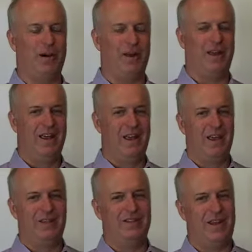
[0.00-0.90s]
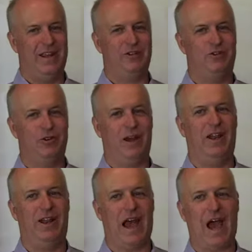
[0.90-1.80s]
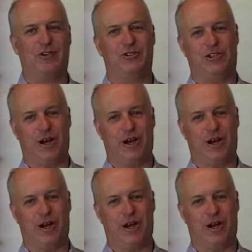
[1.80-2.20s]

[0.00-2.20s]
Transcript: But today's training actually